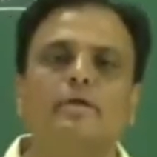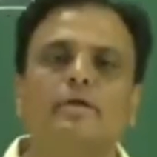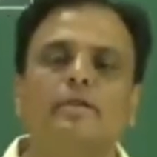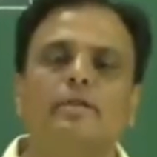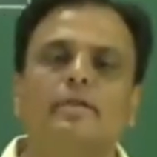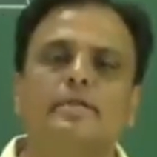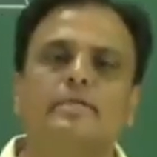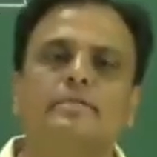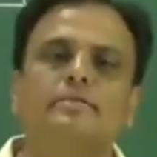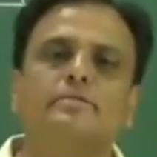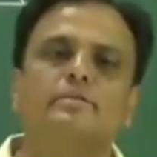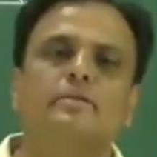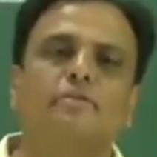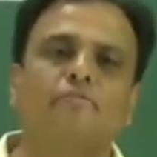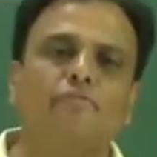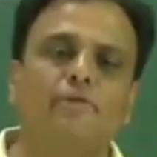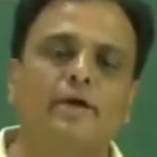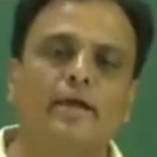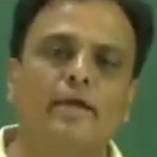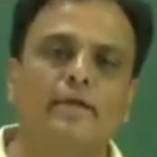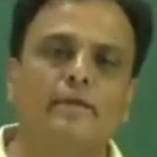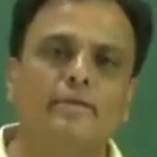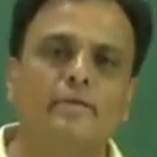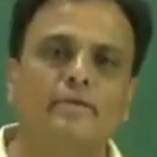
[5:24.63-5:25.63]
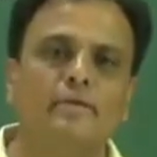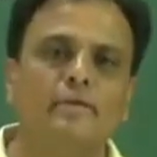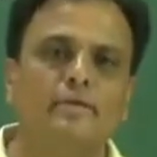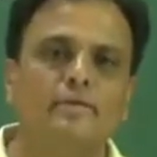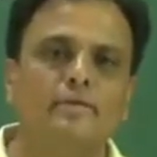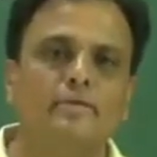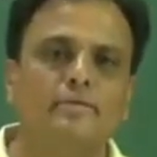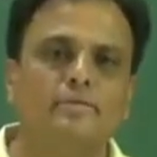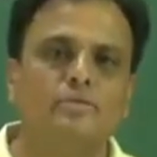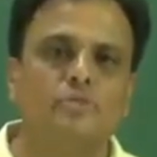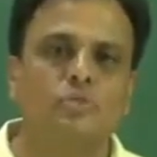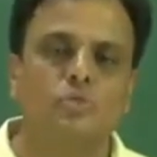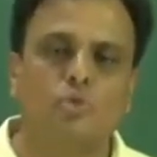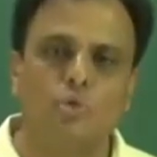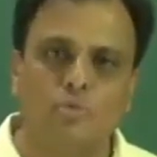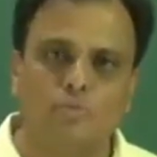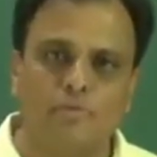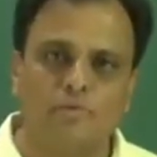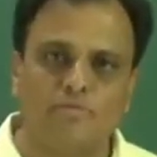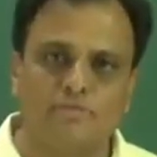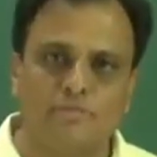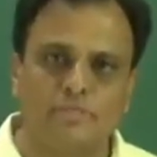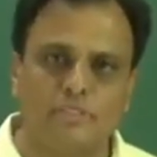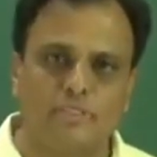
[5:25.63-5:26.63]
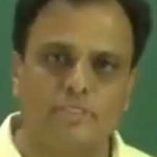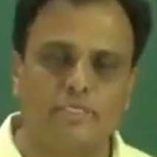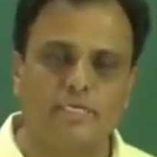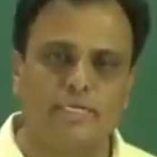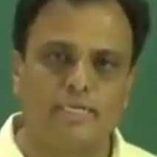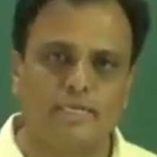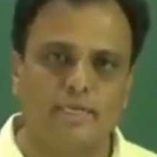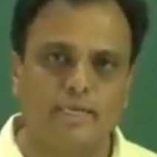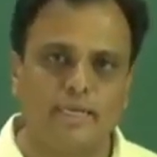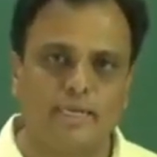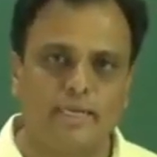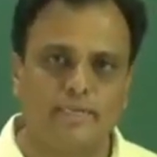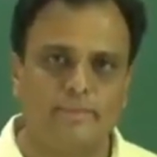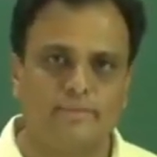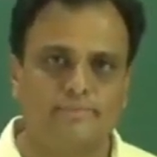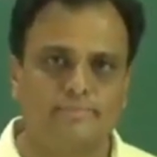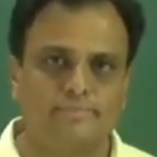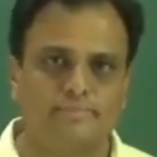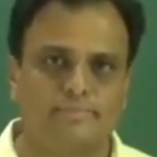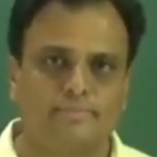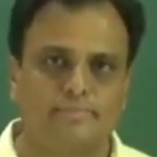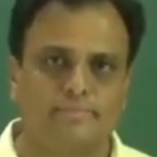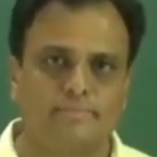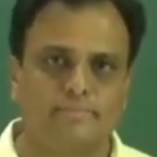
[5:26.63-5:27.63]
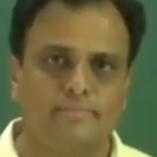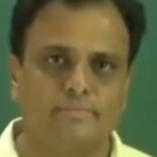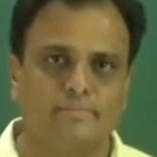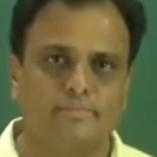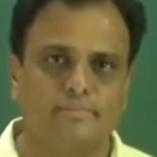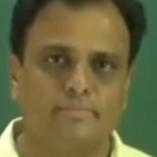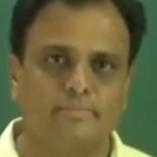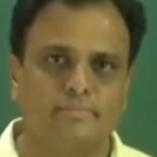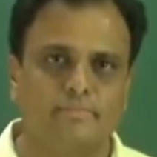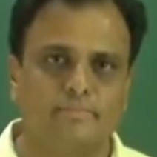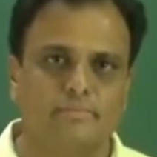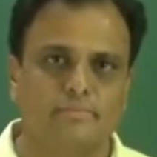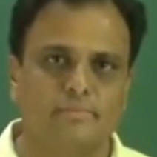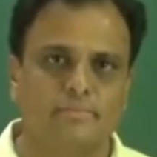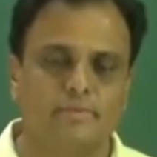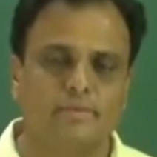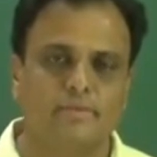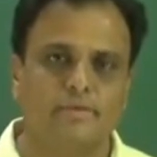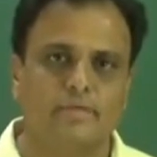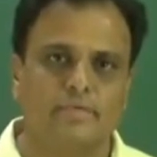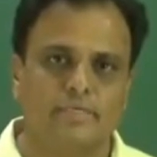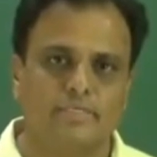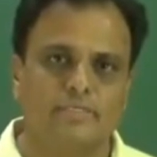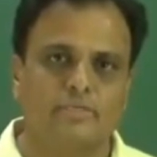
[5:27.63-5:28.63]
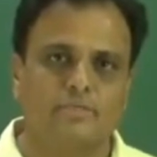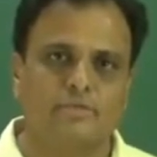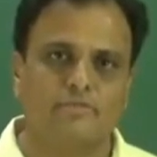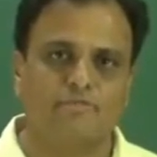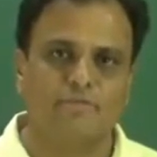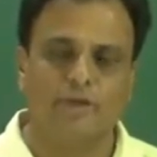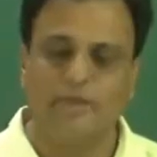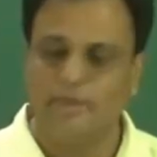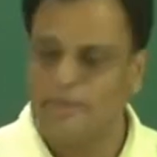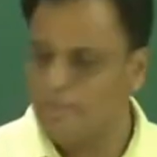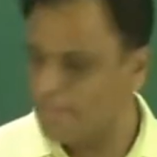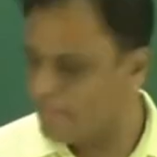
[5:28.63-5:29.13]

Let us define slope of a straight line. Let us define